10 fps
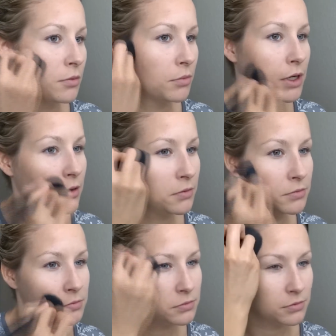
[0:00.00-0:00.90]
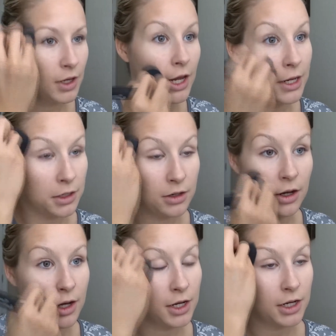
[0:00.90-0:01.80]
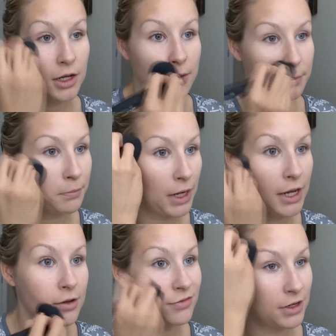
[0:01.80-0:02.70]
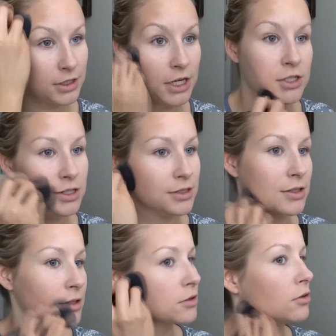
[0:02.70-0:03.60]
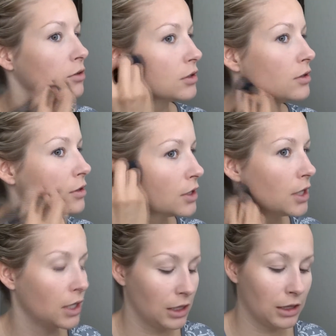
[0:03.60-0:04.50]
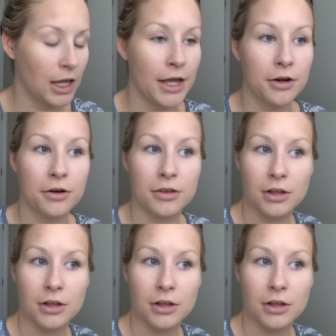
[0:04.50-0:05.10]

but and my foundation is a little lighter